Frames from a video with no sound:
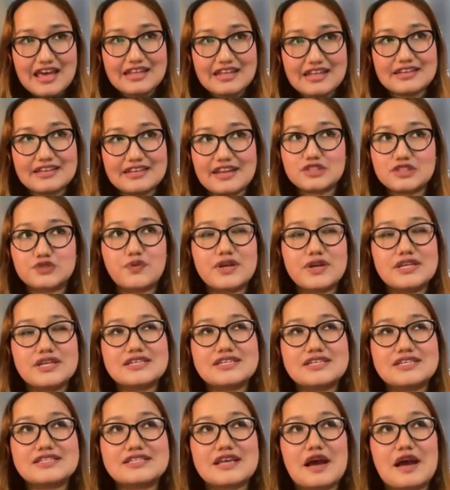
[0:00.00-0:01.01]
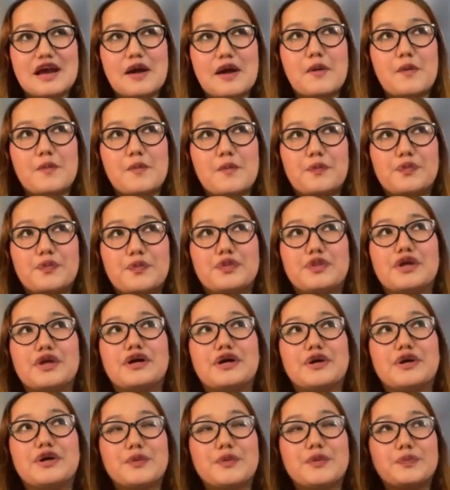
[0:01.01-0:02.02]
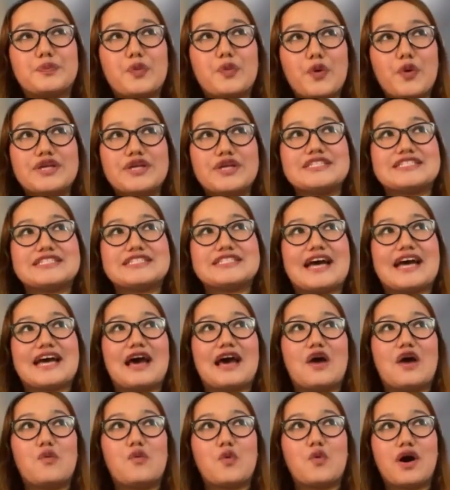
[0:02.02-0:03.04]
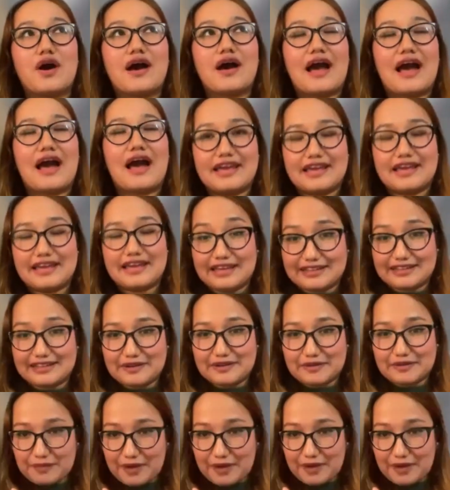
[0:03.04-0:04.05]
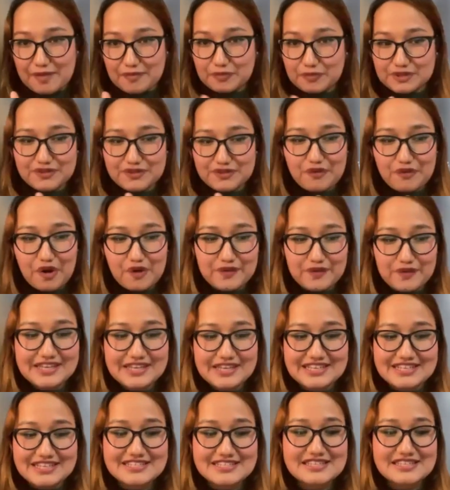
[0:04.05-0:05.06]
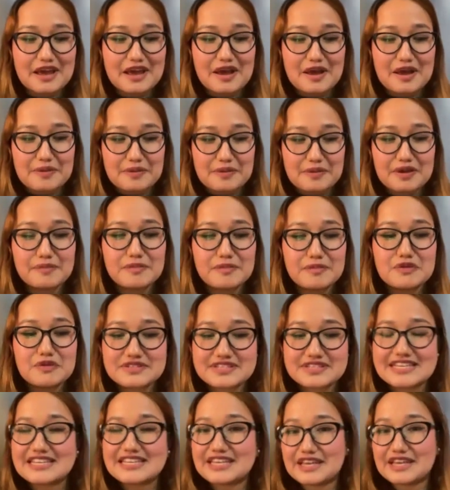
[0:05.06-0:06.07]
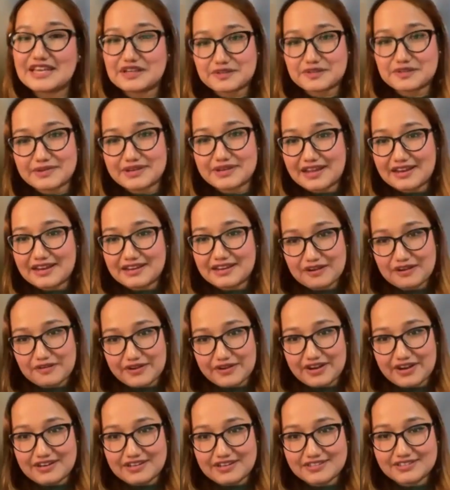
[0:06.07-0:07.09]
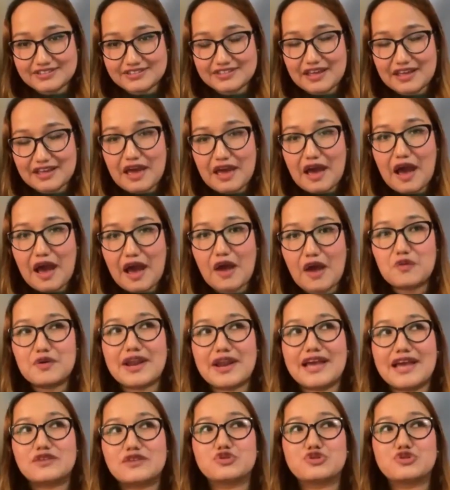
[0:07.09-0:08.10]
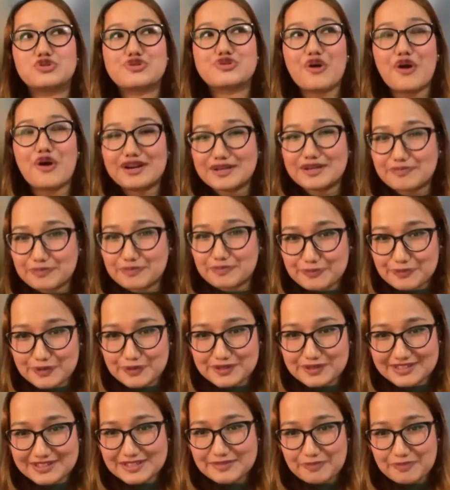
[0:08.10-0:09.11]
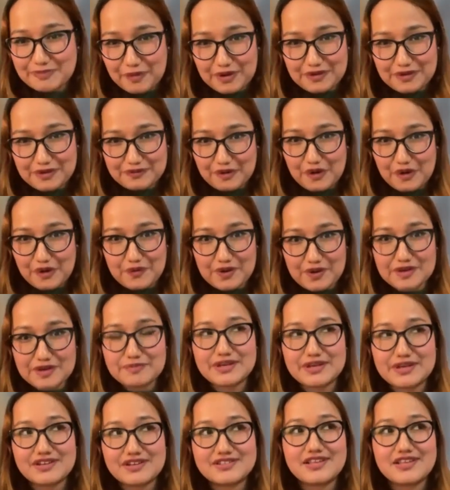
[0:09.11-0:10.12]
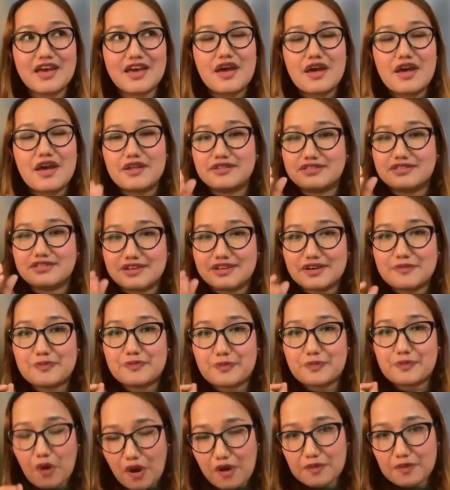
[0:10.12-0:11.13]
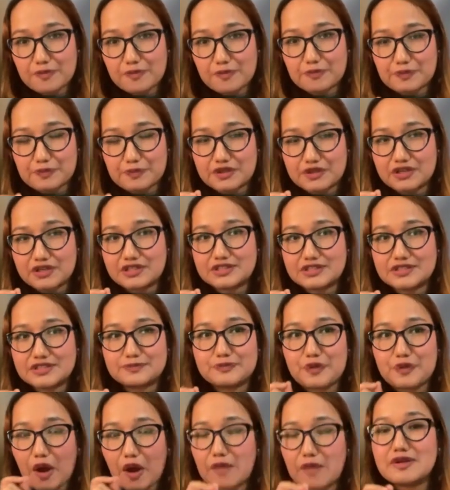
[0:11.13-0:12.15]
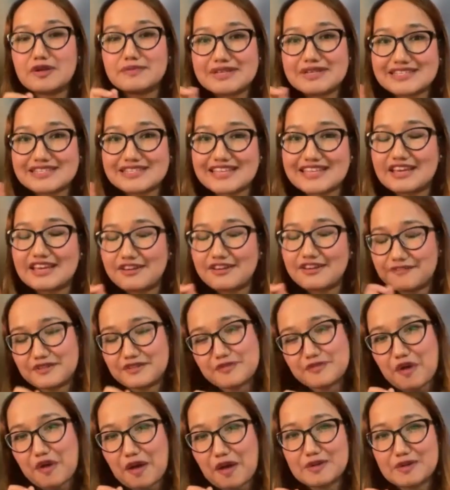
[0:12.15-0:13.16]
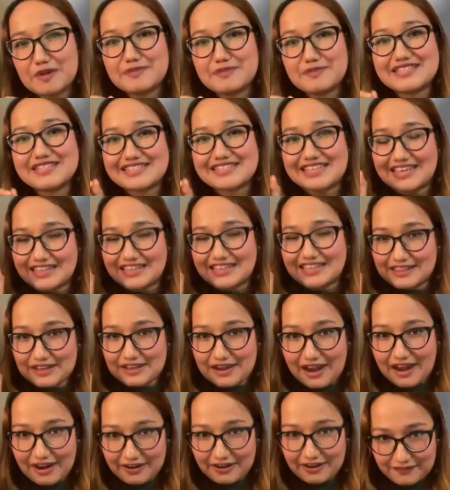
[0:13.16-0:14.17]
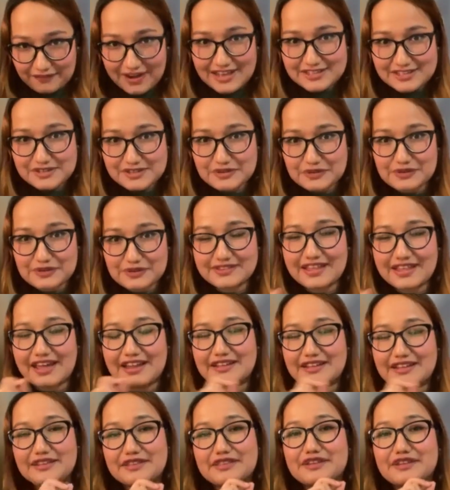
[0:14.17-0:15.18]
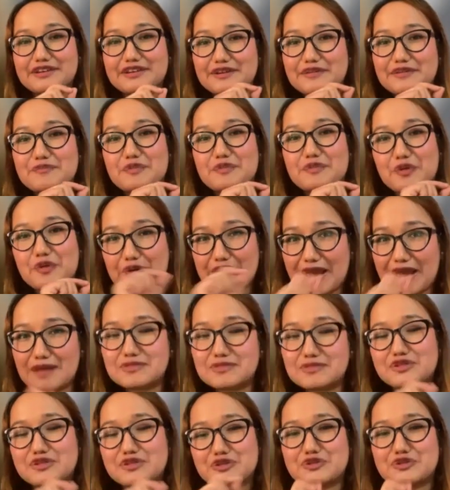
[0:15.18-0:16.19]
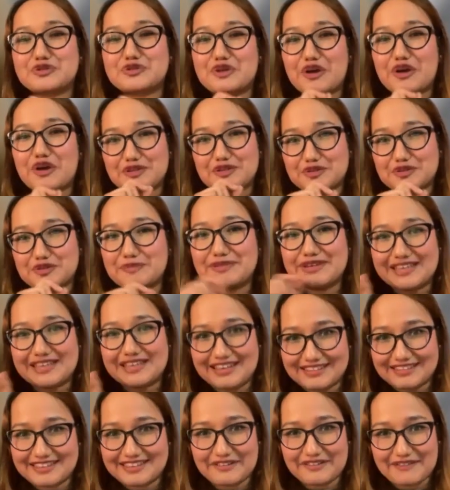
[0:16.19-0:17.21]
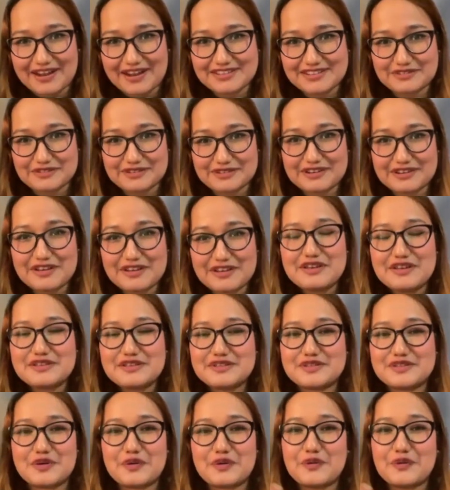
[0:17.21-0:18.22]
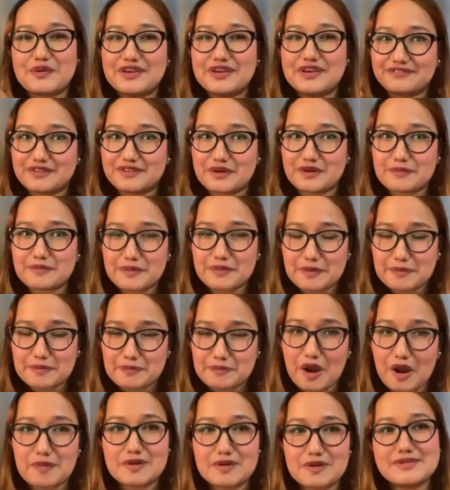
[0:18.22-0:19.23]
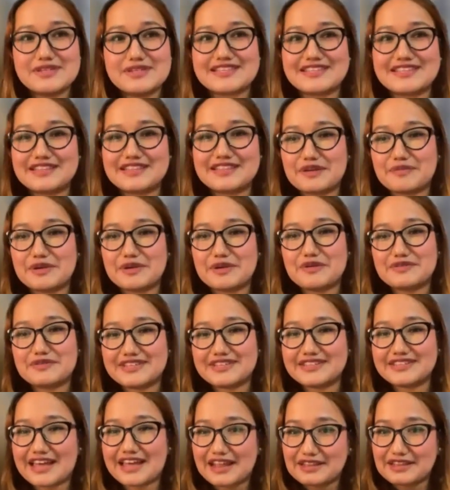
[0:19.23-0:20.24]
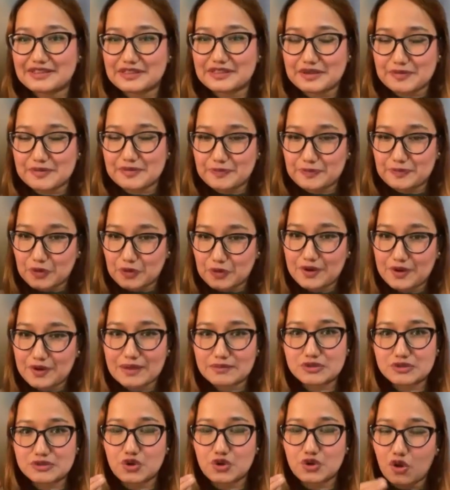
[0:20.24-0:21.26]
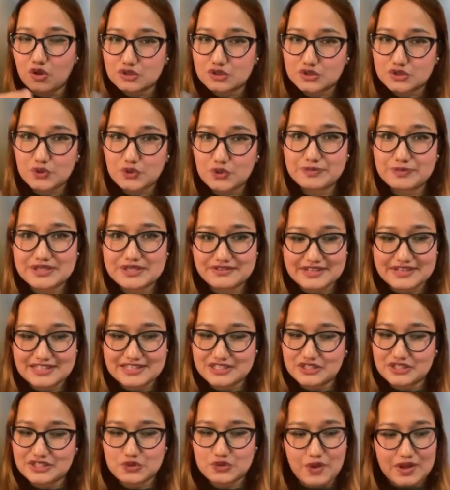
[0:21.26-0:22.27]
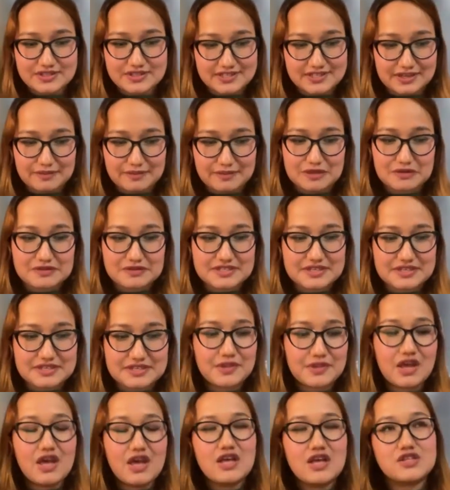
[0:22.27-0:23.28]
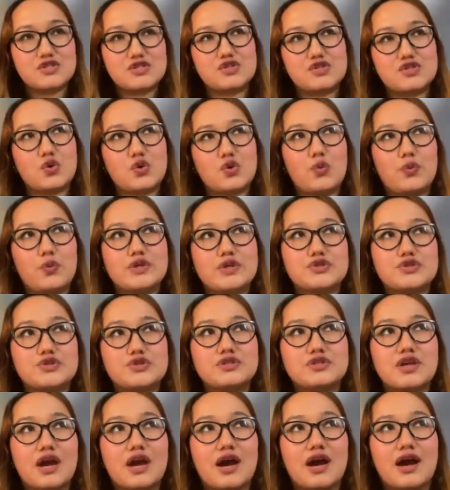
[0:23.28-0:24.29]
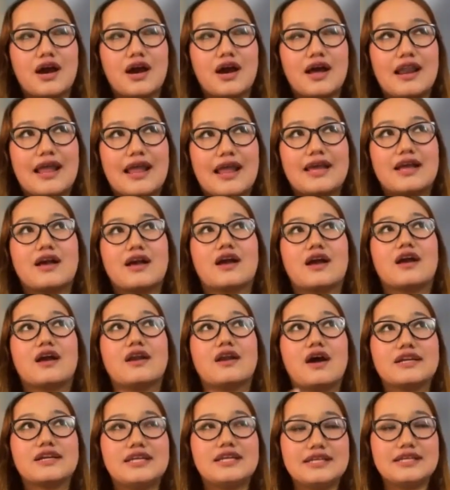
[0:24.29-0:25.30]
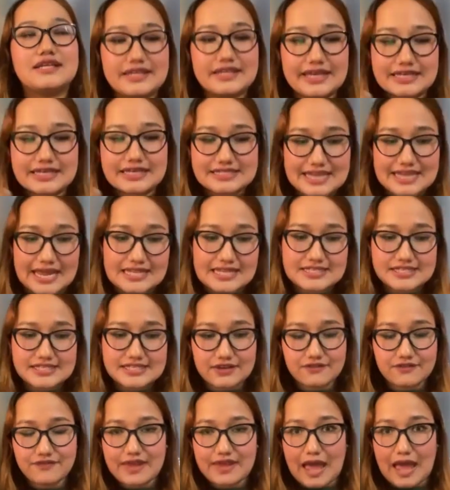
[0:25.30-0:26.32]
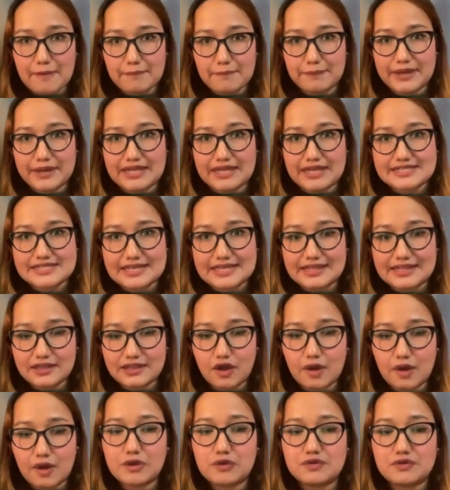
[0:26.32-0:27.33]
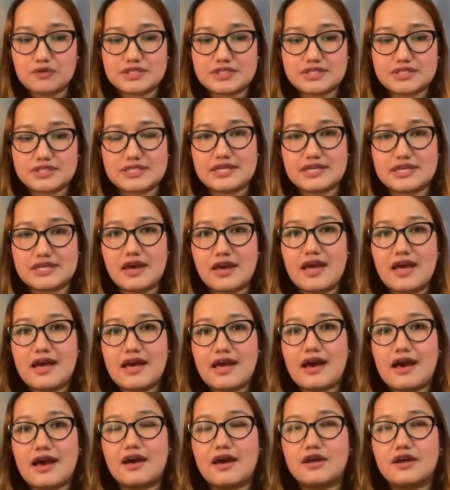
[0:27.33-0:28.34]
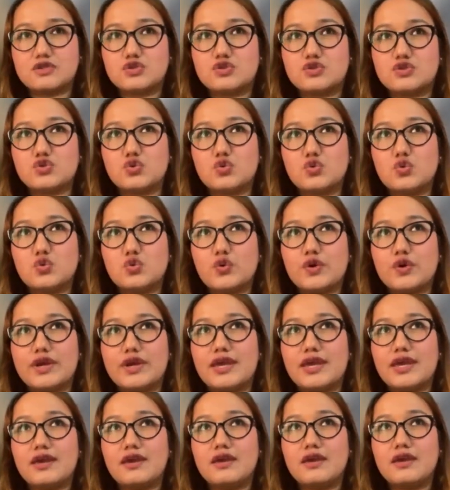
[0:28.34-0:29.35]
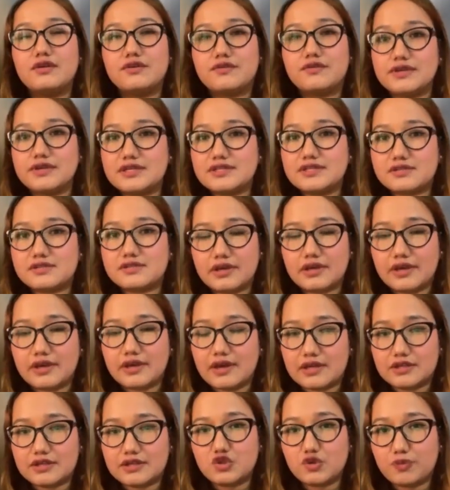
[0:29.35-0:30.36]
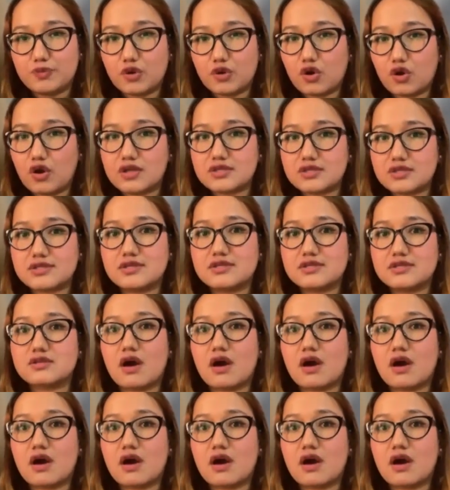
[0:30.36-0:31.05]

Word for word: The next one is uh, the point that I want I I'm putting forward is uh, community engagement and awareness. I would like to strongly put this point forward because the pro the problem is if the problem is in the grassroots, then the programs should also be in the grassroots. So if the problem is in the community, then the program should also be directed towards the community. So we should uh, like conducting the extensive campaigns in the community uh, to increase the tuberculosis